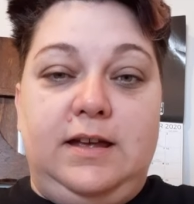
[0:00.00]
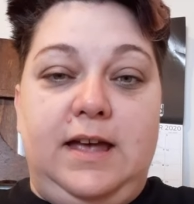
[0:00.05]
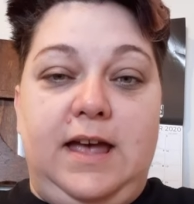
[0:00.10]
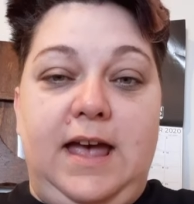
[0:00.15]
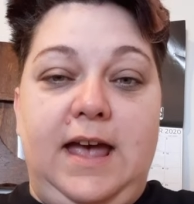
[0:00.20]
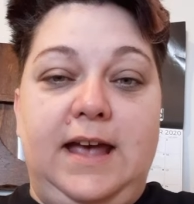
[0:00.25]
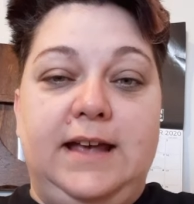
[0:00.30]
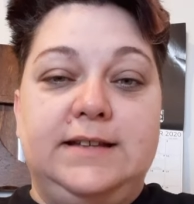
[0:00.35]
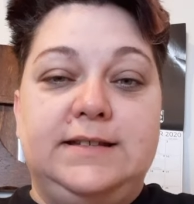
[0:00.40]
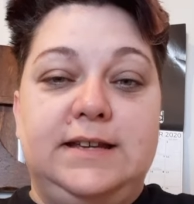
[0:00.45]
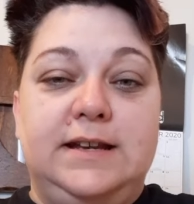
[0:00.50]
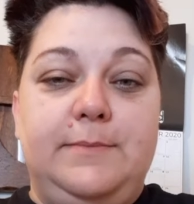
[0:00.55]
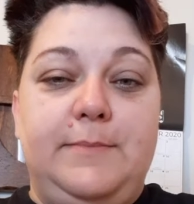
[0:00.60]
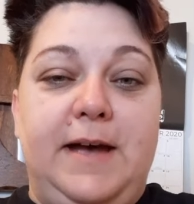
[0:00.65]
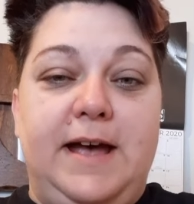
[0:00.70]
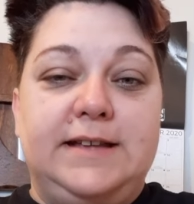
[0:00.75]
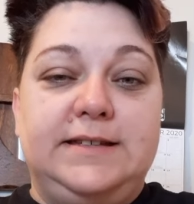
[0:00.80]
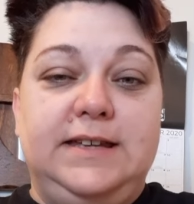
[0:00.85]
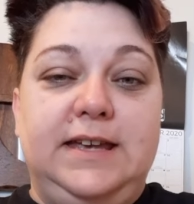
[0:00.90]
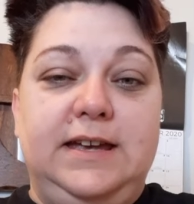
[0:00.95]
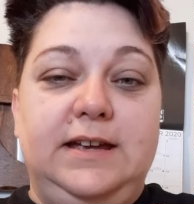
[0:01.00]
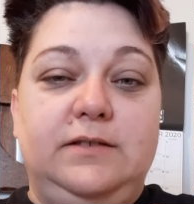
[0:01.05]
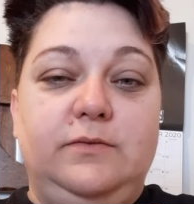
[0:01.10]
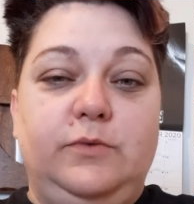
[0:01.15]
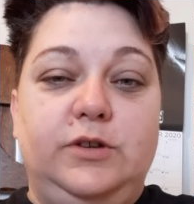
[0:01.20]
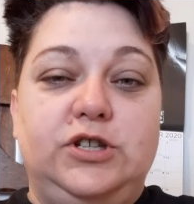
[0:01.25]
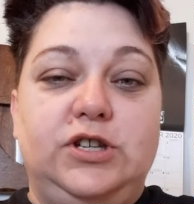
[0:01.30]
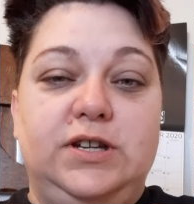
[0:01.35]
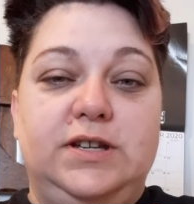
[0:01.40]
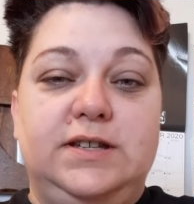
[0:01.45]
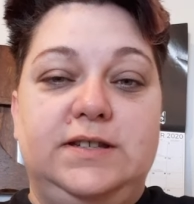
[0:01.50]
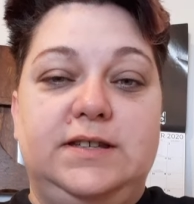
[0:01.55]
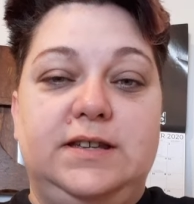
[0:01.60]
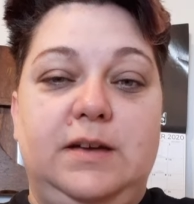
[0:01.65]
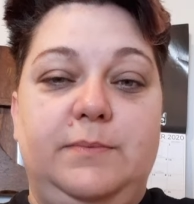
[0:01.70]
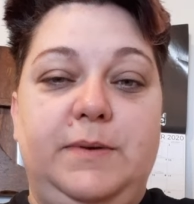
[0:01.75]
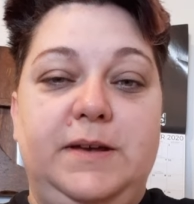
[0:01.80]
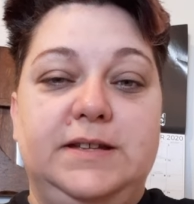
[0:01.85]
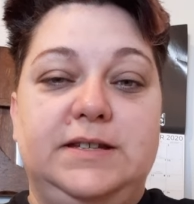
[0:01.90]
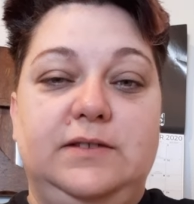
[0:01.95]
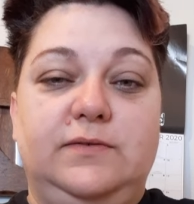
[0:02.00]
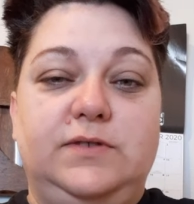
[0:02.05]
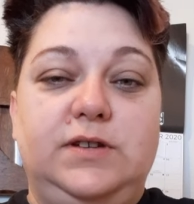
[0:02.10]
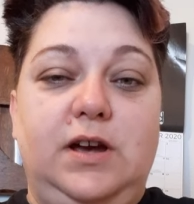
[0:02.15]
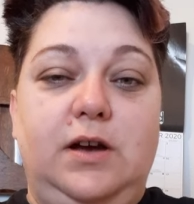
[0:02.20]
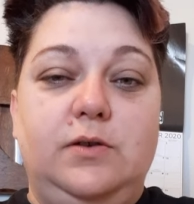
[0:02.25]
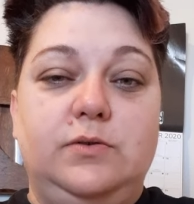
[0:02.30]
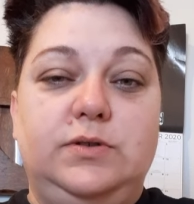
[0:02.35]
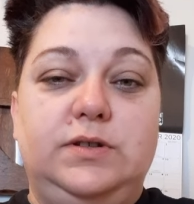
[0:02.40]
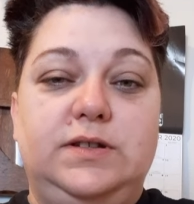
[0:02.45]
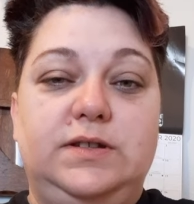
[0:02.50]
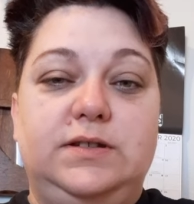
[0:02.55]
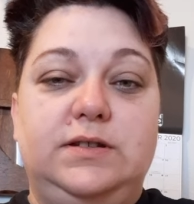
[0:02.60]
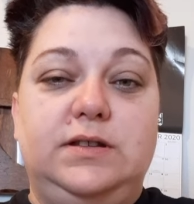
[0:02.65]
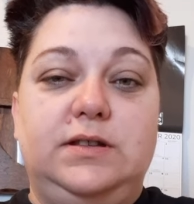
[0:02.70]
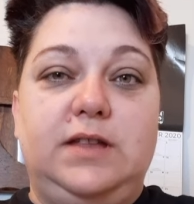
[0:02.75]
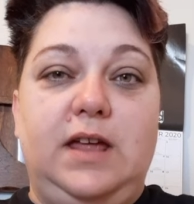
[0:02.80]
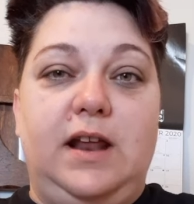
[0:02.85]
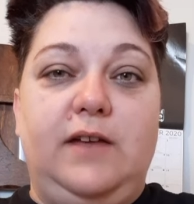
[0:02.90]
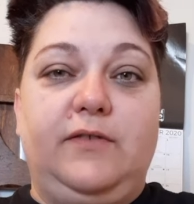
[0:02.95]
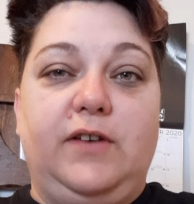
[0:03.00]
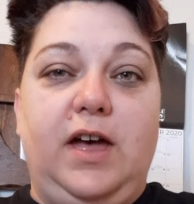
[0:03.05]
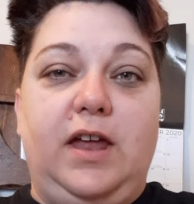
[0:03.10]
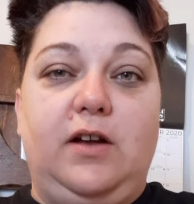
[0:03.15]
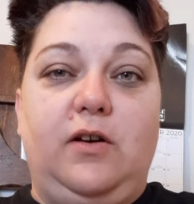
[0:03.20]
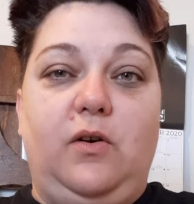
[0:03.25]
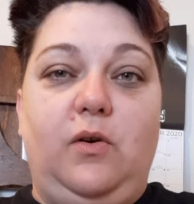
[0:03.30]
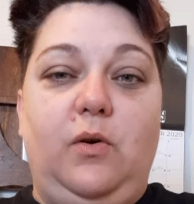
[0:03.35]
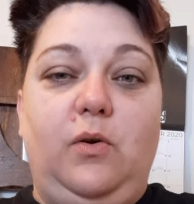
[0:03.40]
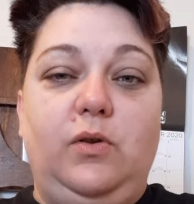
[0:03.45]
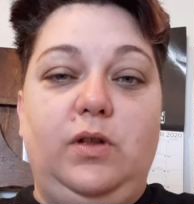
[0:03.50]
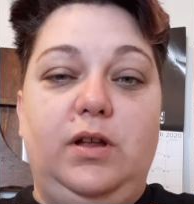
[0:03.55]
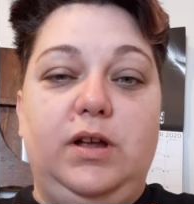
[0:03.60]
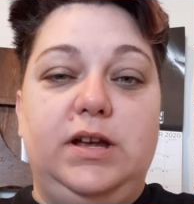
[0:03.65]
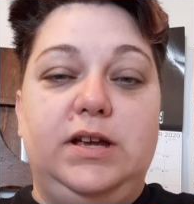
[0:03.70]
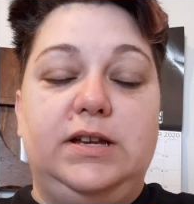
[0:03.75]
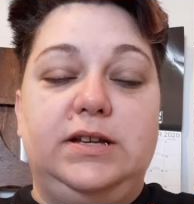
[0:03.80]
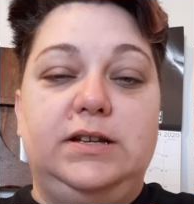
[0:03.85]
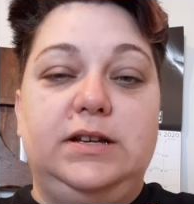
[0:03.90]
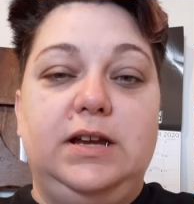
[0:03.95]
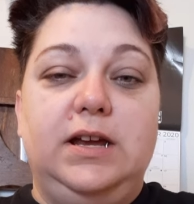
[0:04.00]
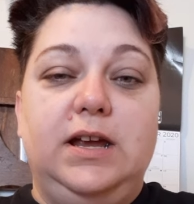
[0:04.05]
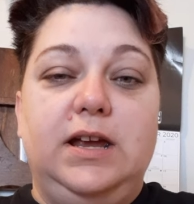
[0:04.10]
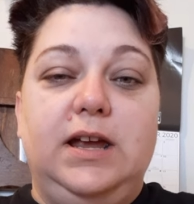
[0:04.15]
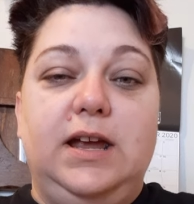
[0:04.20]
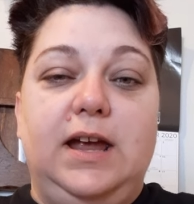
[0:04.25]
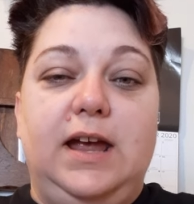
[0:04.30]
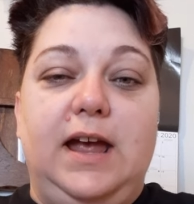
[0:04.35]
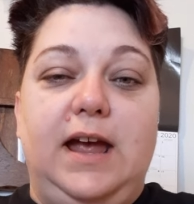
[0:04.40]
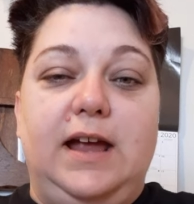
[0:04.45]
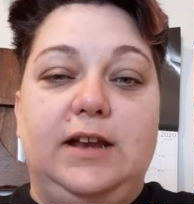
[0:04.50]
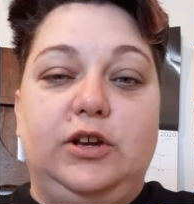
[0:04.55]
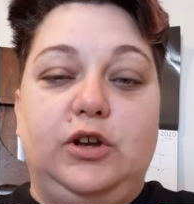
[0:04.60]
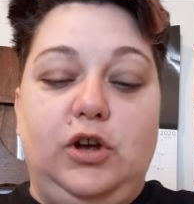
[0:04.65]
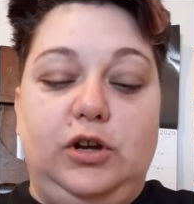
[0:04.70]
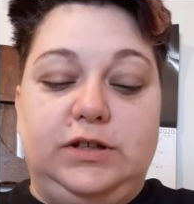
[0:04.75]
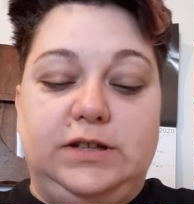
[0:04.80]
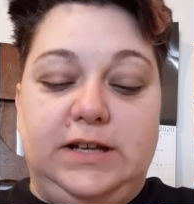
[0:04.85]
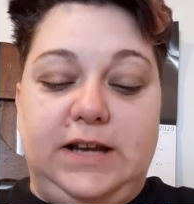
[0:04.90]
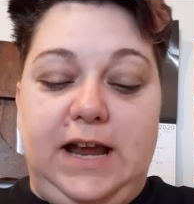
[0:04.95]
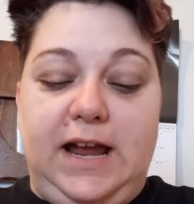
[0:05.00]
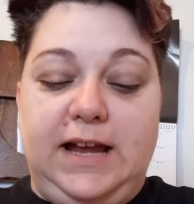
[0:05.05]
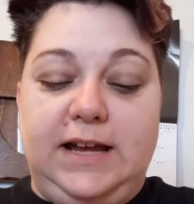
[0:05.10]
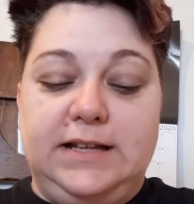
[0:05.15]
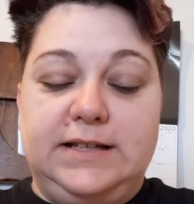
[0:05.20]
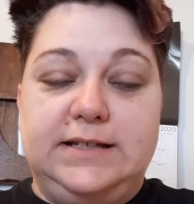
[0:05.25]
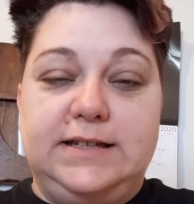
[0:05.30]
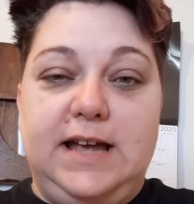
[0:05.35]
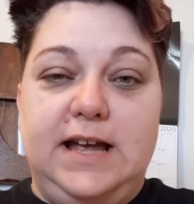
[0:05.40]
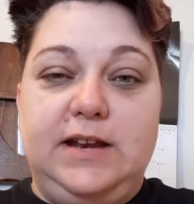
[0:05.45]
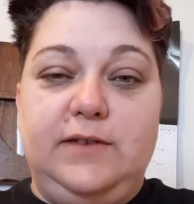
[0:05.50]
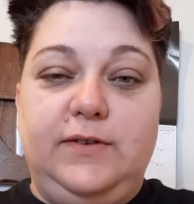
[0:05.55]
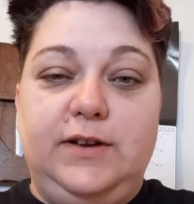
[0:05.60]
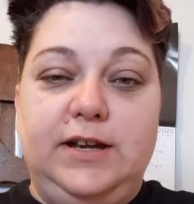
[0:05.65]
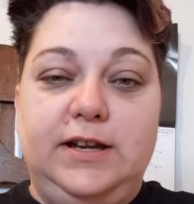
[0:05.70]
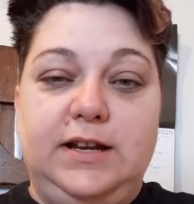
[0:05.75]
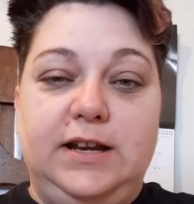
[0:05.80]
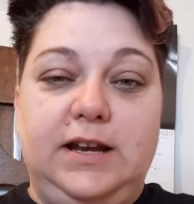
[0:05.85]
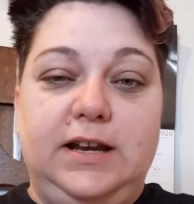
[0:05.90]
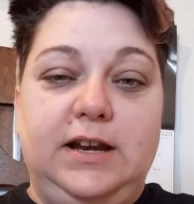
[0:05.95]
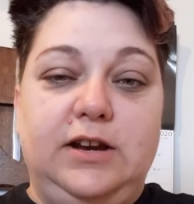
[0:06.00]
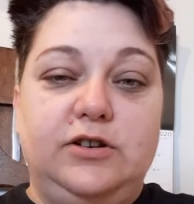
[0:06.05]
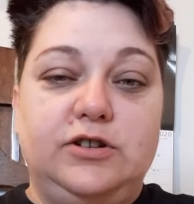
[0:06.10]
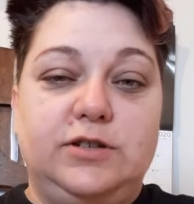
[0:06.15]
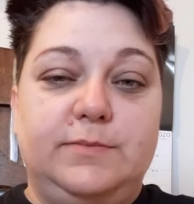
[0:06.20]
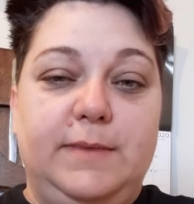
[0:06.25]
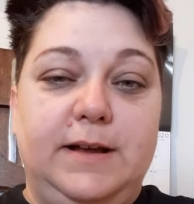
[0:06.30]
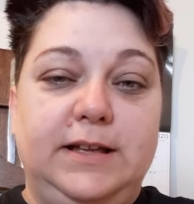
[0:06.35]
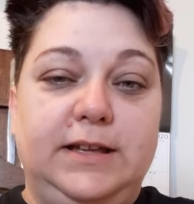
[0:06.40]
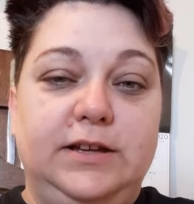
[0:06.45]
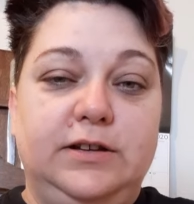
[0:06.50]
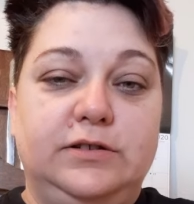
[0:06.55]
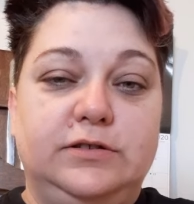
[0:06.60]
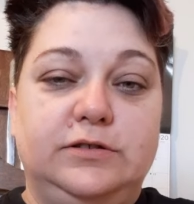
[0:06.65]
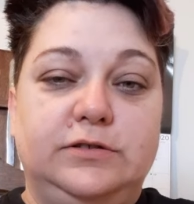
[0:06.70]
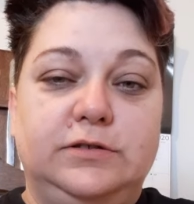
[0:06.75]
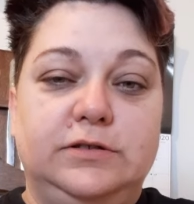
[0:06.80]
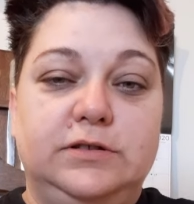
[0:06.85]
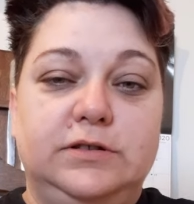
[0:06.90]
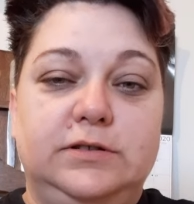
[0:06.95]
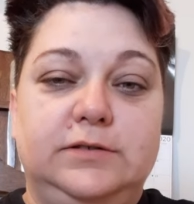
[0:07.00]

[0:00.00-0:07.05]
eggs in a basket, which is a piece of toast that I've cut a hole in and cooked an egg inside of it. And here's my little